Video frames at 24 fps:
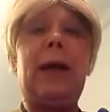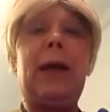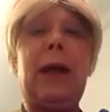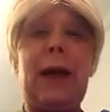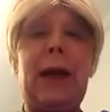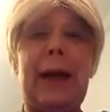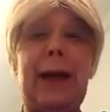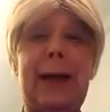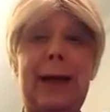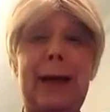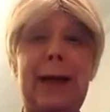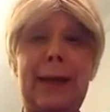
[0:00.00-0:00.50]

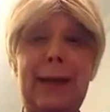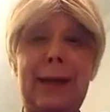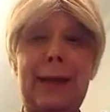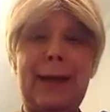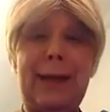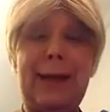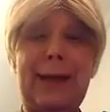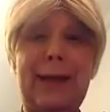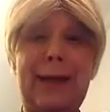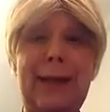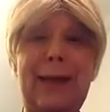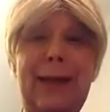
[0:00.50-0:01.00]

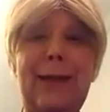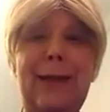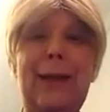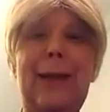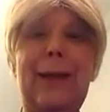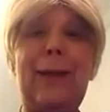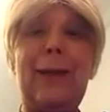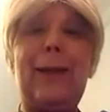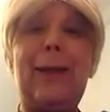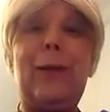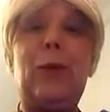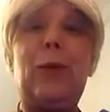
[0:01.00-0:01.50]
Heights,
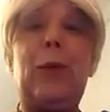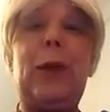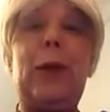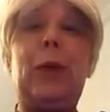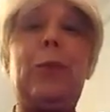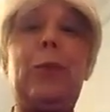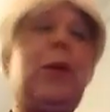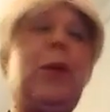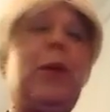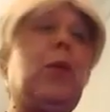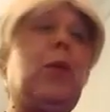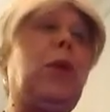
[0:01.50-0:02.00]
will
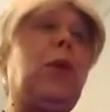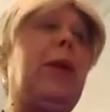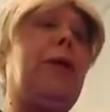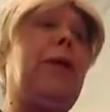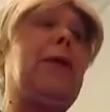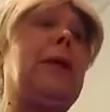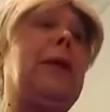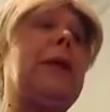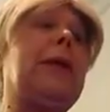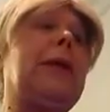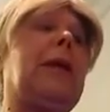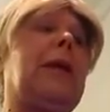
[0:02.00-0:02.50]
be with
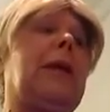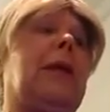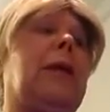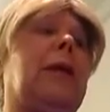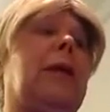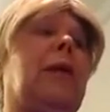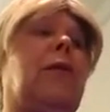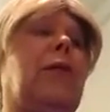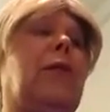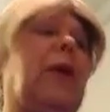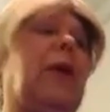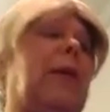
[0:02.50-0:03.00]
us on
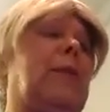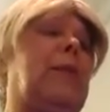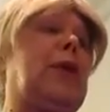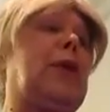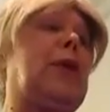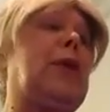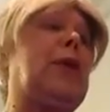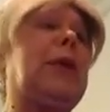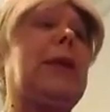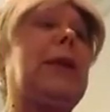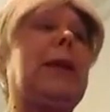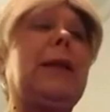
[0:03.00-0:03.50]
November
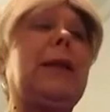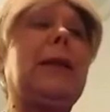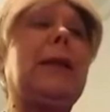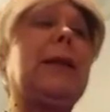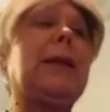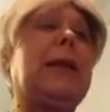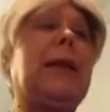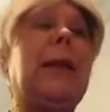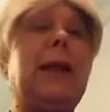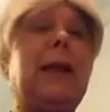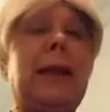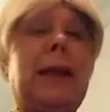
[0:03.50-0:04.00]

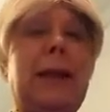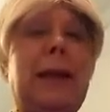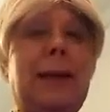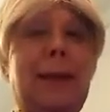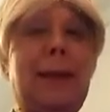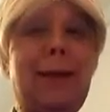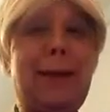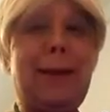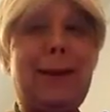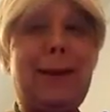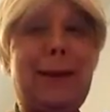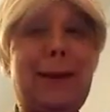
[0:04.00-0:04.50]
16th.
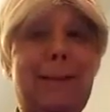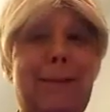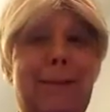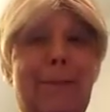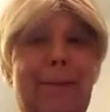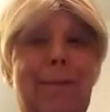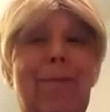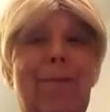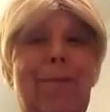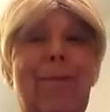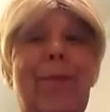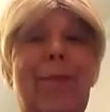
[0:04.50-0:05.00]

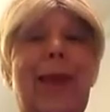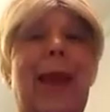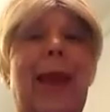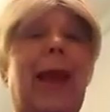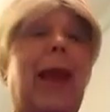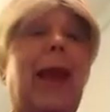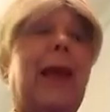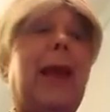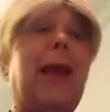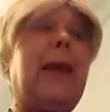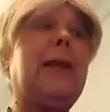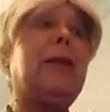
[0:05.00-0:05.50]

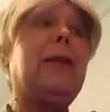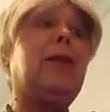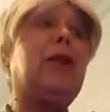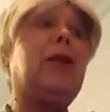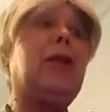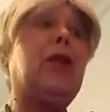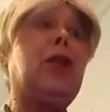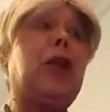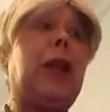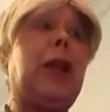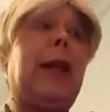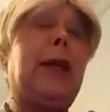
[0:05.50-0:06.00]
And
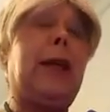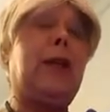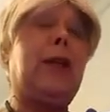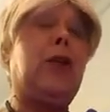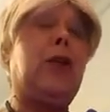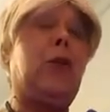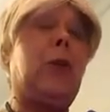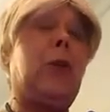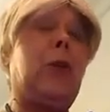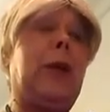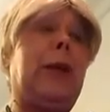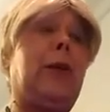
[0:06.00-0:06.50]
on
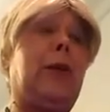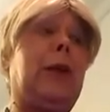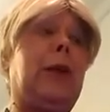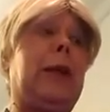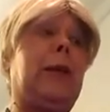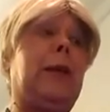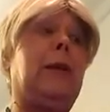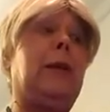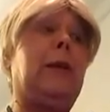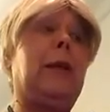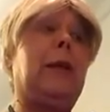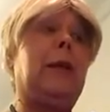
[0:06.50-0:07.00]
January
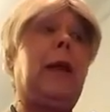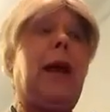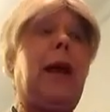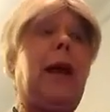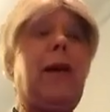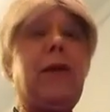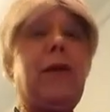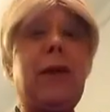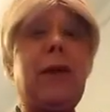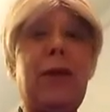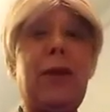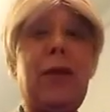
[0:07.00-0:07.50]

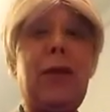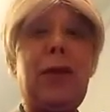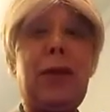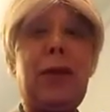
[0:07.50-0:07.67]
11th,